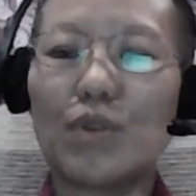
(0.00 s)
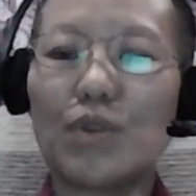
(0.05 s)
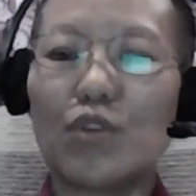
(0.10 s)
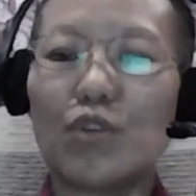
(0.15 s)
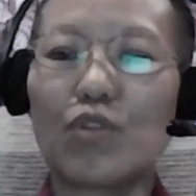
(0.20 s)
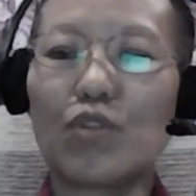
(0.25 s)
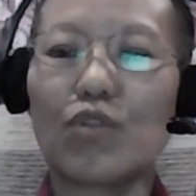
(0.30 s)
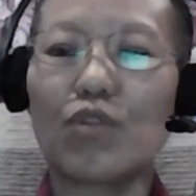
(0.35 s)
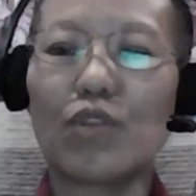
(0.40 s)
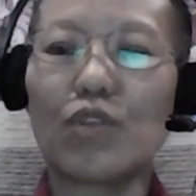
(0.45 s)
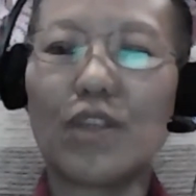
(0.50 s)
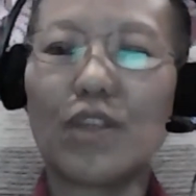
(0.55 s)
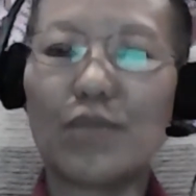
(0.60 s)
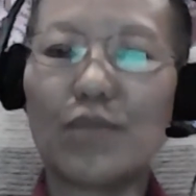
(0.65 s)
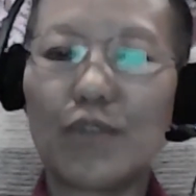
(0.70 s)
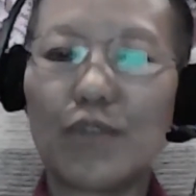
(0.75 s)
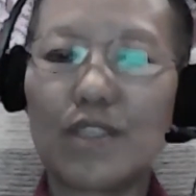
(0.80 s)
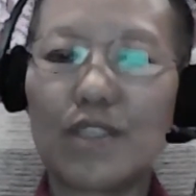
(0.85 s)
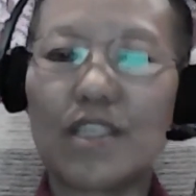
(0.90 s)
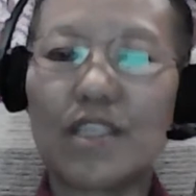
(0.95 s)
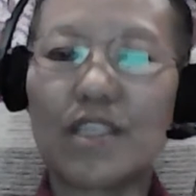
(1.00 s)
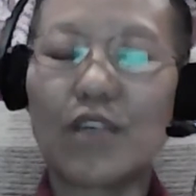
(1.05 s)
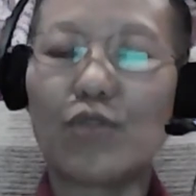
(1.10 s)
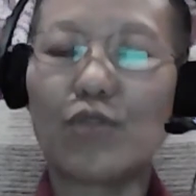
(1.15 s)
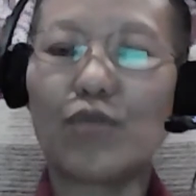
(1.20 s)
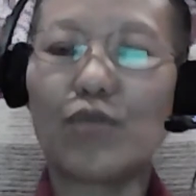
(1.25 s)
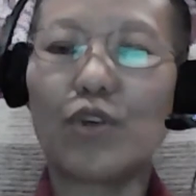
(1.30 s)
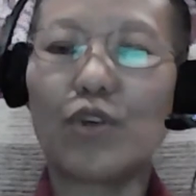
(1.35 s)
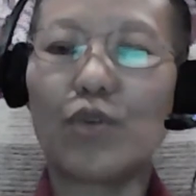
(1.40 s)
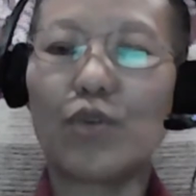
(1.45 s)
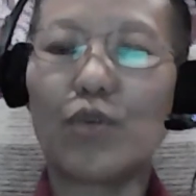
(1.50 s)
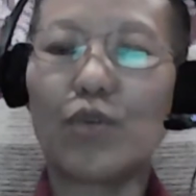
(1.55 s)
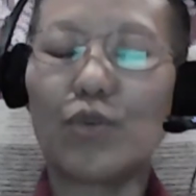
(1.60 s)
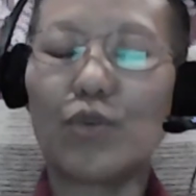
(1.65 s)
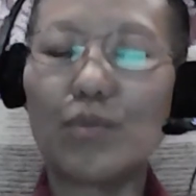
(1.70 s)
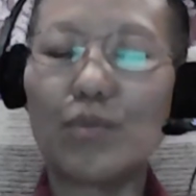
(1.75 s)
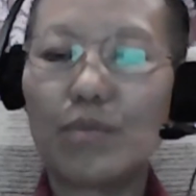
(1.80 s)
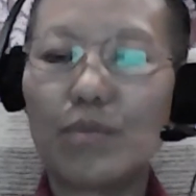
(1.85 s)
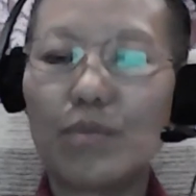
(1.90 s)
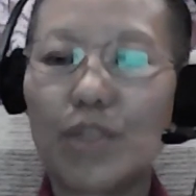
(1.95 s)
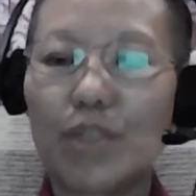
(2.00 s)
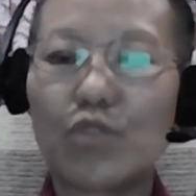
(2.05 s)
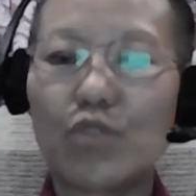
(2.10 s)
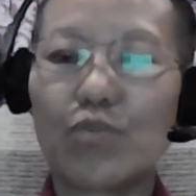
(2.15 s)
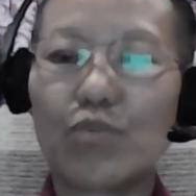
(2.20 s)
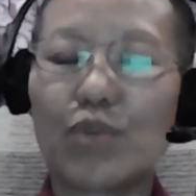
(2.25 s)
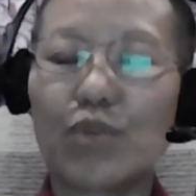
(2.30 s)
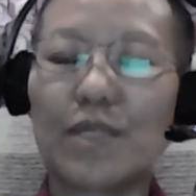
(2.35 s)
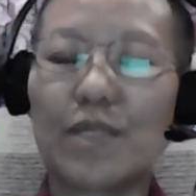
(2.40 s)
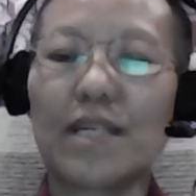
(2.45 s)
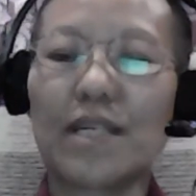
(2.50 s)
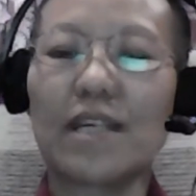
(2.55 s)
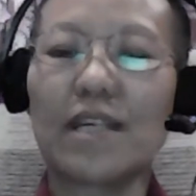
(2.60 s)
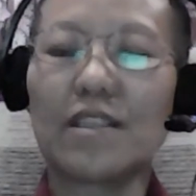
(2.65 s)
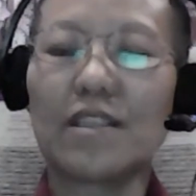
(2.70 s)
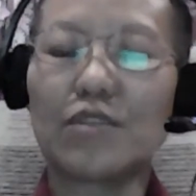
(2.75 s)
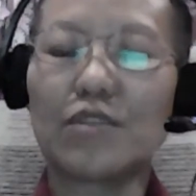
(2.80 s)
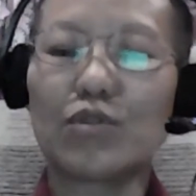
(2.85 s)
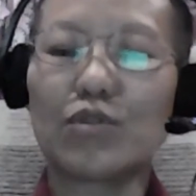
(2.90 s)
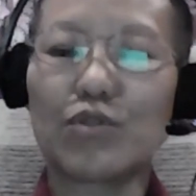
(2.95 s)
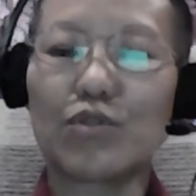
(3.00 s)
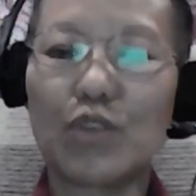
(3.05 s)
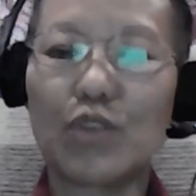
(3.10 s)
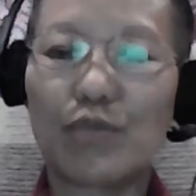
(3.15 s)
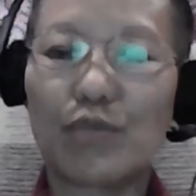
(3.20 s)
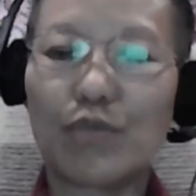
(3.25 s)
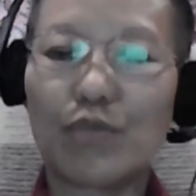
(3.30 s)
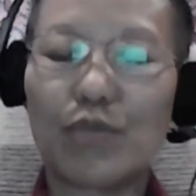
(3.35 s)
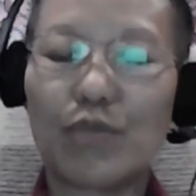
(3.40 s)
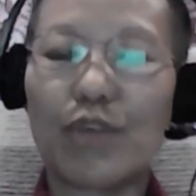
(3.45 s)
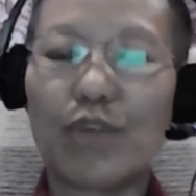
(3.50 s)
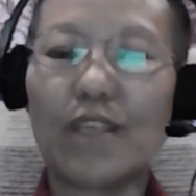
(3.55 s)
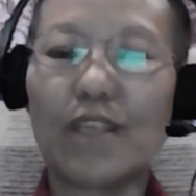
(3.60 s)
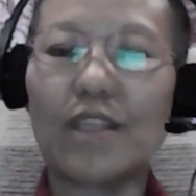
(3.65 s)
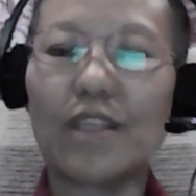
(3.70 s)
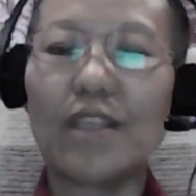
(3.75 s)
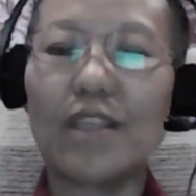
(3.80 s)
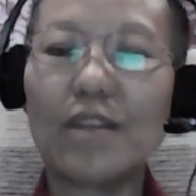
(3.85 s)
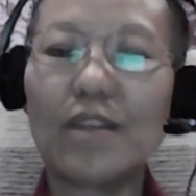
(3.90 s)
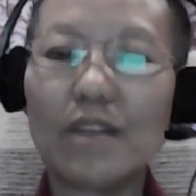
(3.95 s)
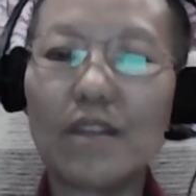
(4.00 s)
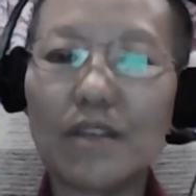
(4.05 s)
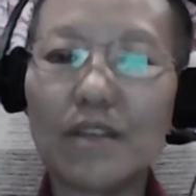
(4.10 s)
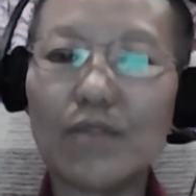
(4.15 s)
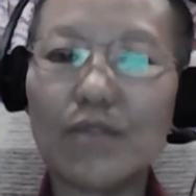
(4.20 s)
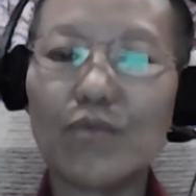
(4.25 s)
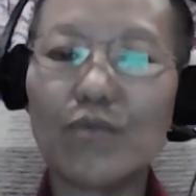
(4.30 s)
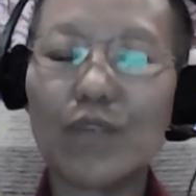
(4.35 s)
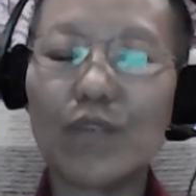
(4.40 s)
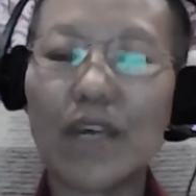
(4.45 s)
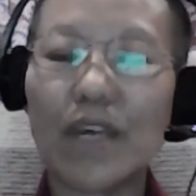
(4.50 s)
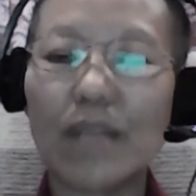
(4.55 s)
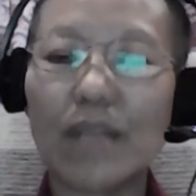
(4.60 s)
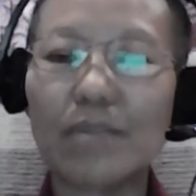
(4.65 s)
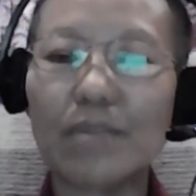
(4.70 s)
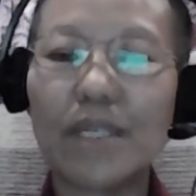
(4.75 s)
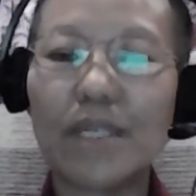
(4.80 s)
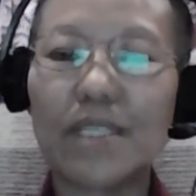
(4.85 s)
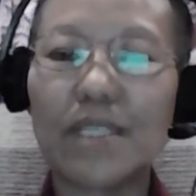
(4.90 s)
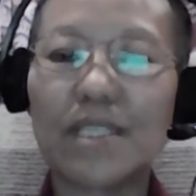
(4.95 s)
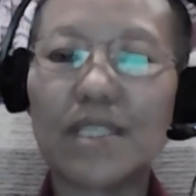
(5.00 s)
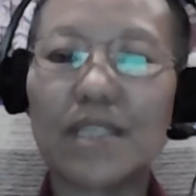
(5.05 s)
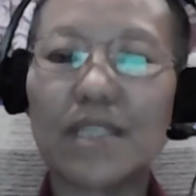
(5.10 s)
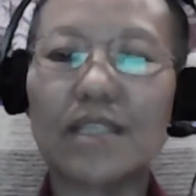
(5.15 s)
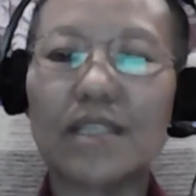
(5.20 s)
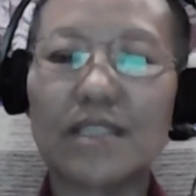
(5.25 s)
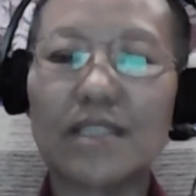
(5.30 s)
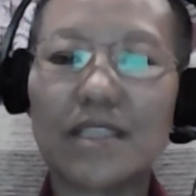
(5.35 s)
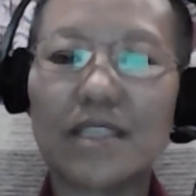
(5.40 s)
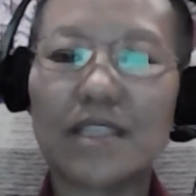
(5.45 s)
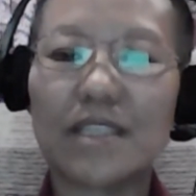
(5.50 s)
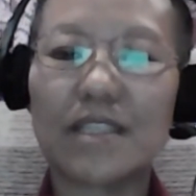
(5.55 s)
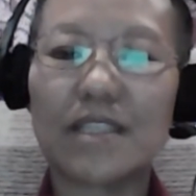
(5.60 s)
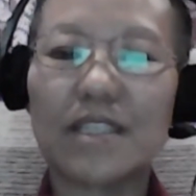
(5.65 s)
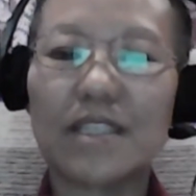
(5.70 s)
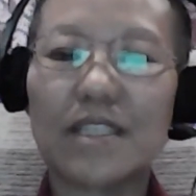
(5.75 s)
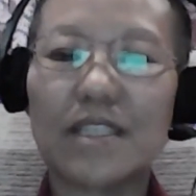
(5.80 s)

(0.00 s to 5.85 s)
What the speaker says: not only for the sake of your own, but to protect others also. If we were, then we're helping each other, isn't it?